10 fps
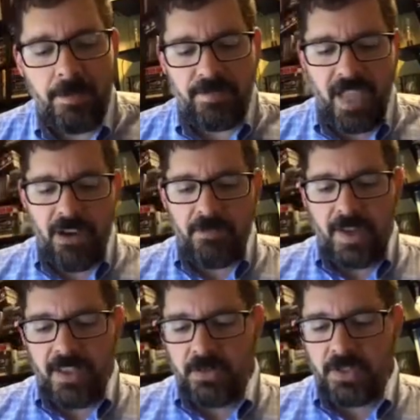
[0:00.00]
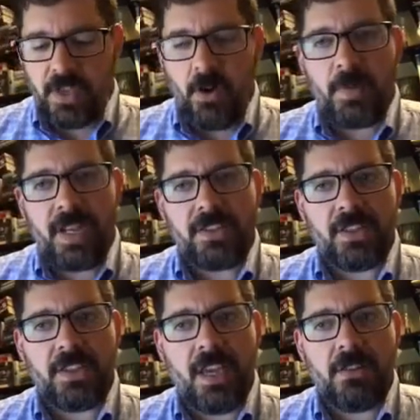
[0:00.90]
Now, if I use the
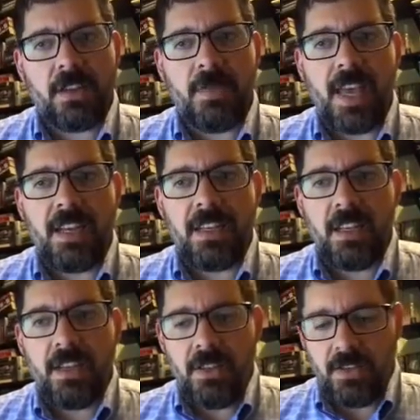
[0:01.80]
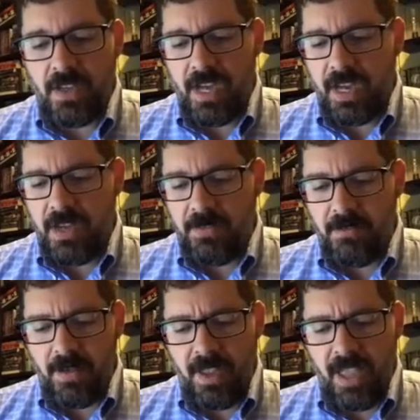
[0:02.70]
OpenSSL command, and
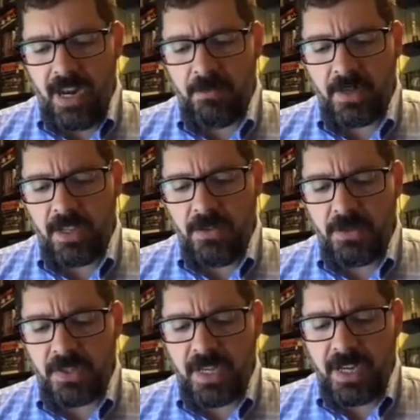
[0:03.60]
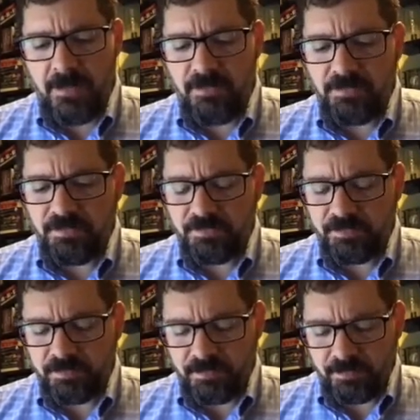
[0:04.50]
I'm going to use the
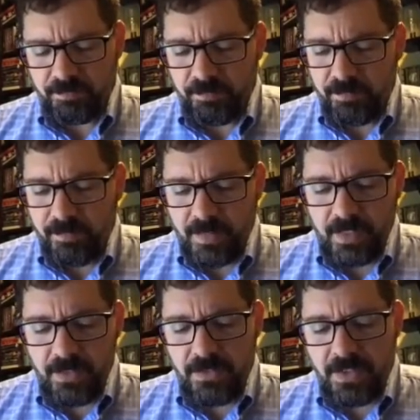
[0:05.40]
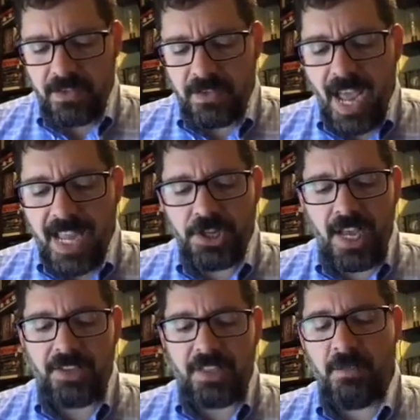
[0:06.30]

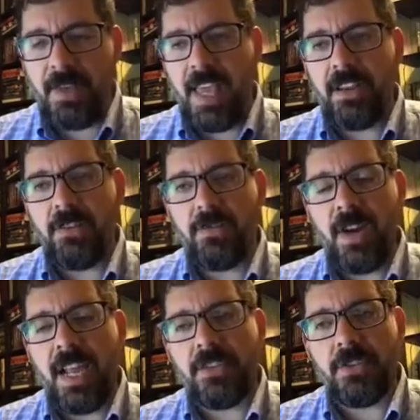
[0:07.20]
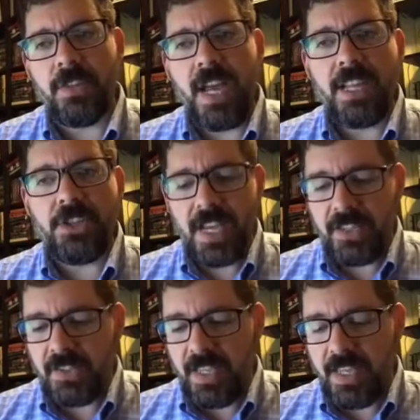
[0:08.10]
digest command, right? So
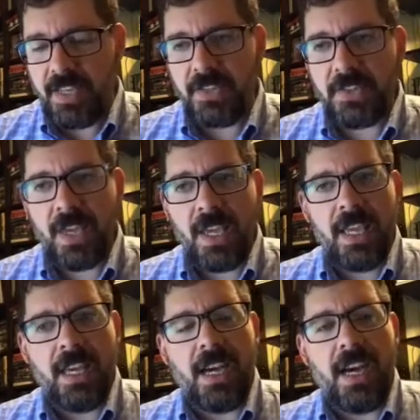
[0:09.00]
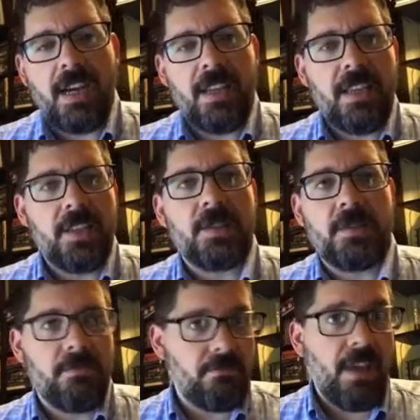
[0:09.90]
digest is
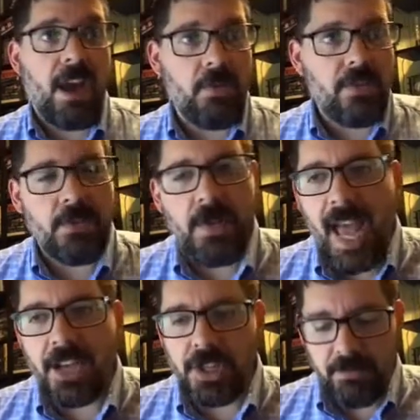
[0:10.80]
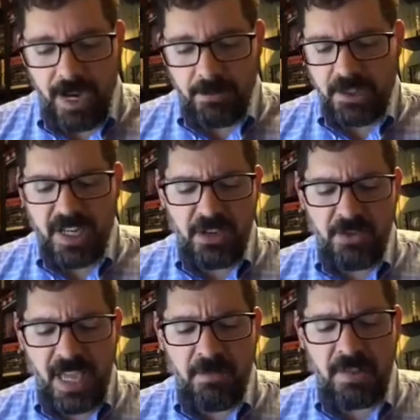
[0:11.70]
how we do hashing, right? I'm just going to
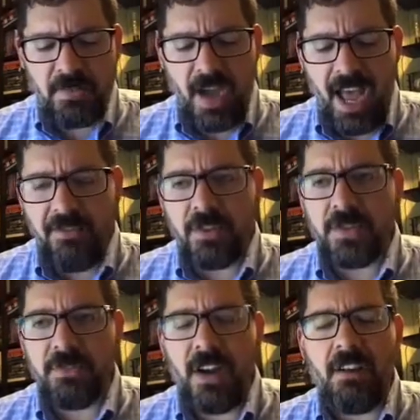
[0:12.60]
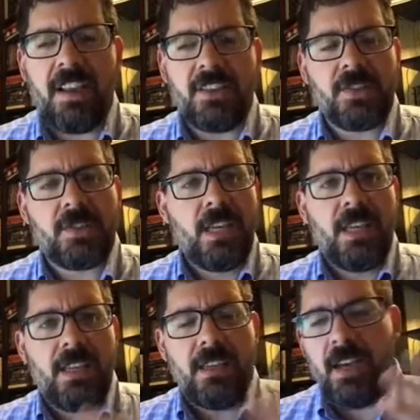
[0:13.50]
use MD5. There's various
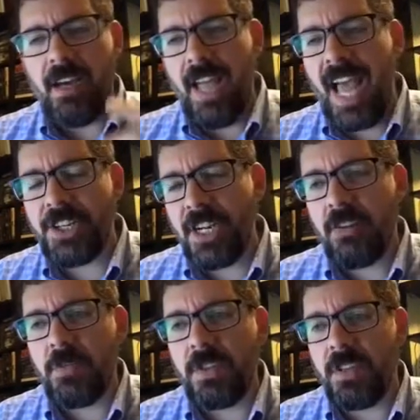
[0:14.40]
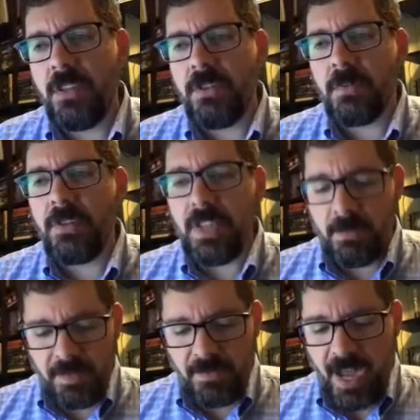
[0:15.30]
hash algorithms you could use. I'm going to
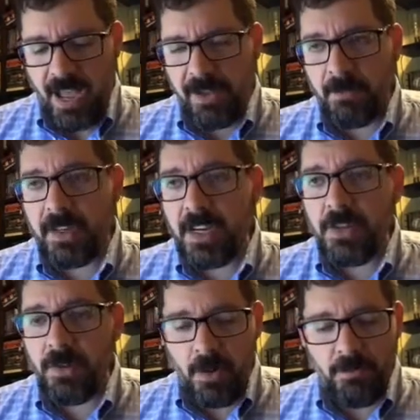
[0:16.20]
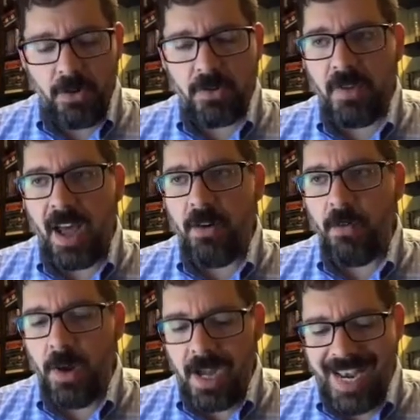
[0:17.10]
use MD5. I'm going to do it on both file
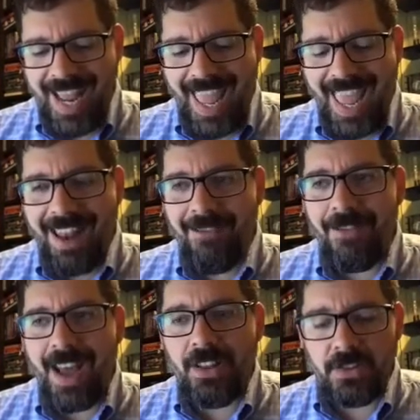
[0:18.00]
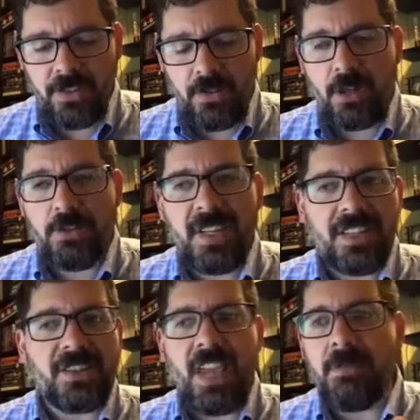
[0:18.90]
1 and file 2. I'll do it at the
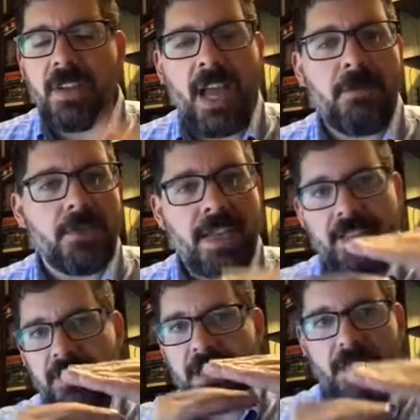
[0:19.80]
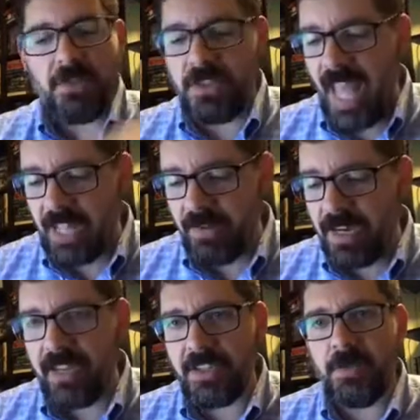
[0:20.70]
same time so I can see them stacked right
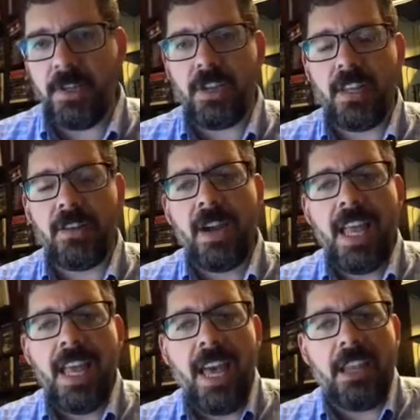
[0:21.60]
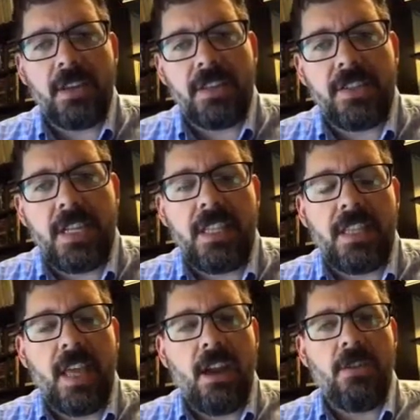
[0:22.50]
next to each other. And you can see
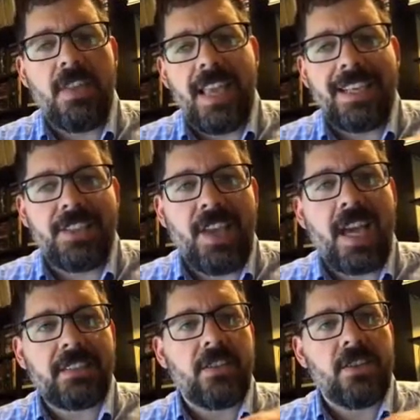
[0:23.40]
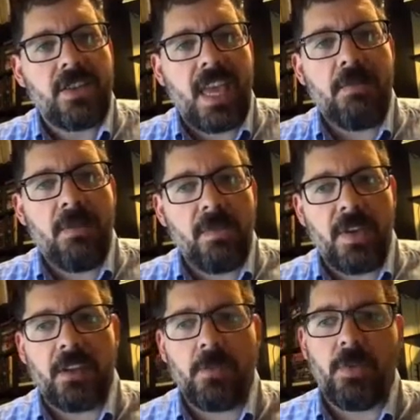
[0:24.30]
that they are the exact same
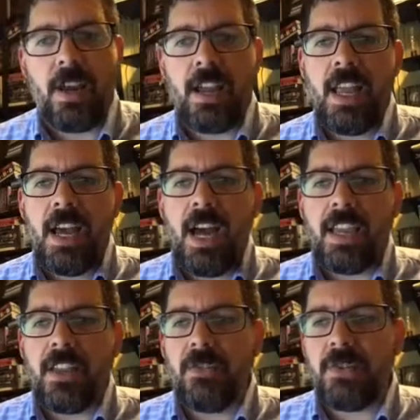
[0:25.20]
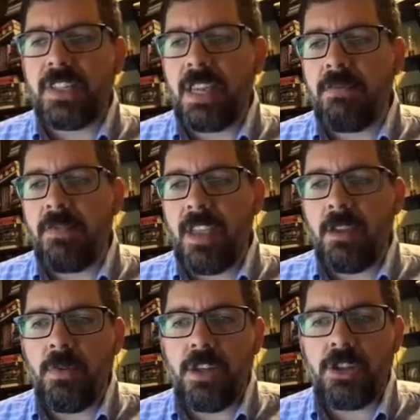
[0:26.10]
fingerprint. I could do the same
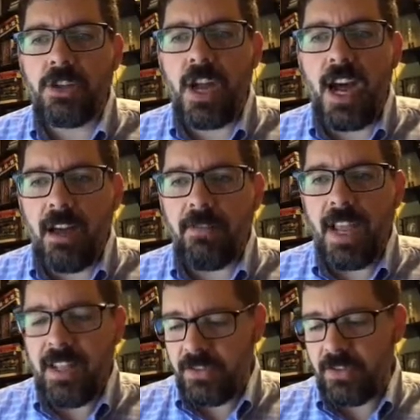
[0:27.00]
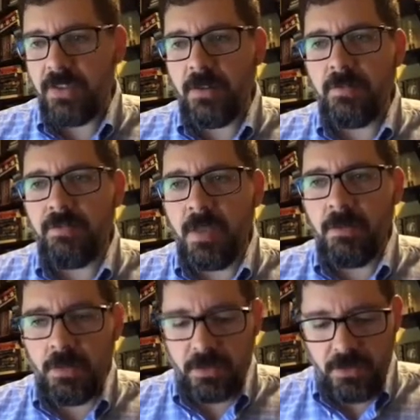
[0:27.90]
thing with SHA, right? So maybe
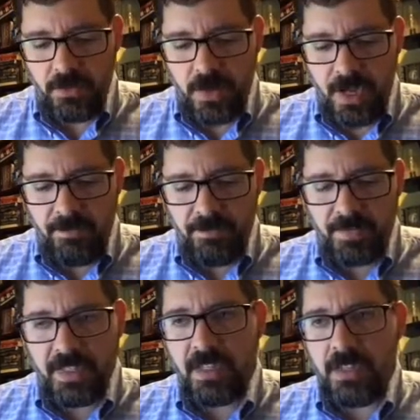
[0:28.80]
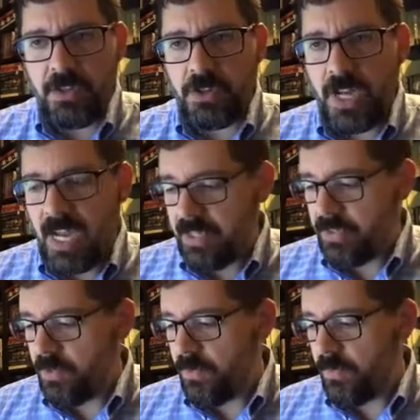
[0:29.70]
we'll do SHA
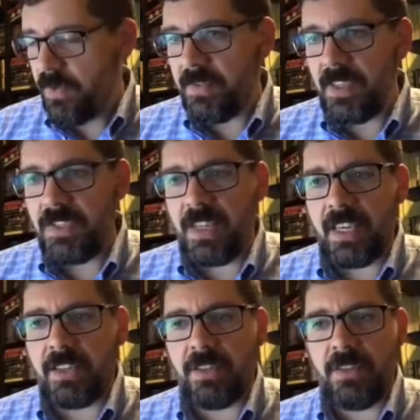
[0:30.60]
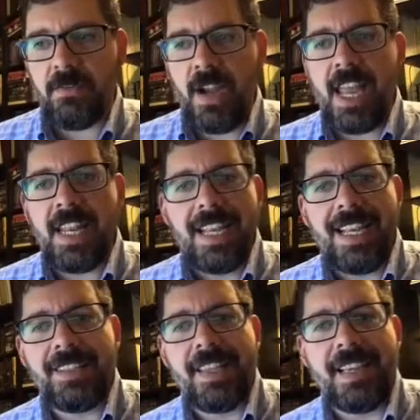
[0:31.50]
256, right?
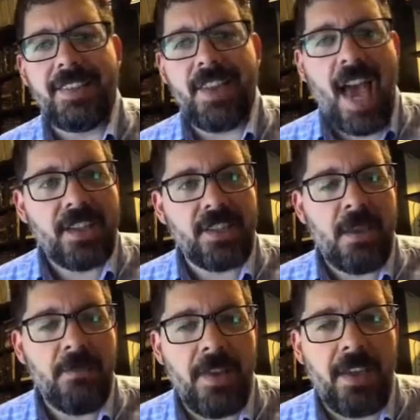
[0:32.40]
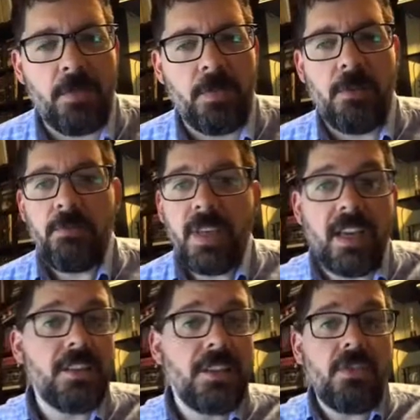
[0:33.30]
It's the exact same fingerprint
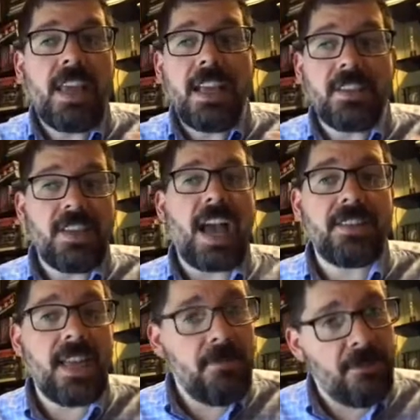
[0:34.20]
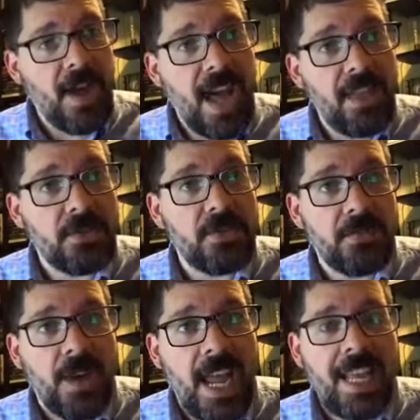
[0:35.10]
because they're the exact same files,
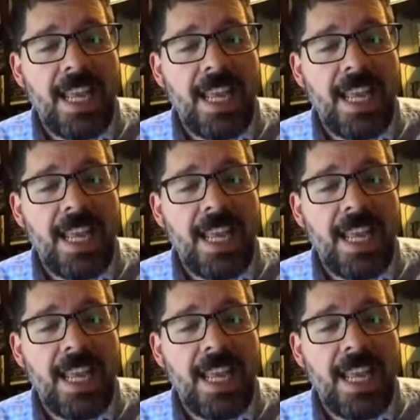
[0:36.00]
right?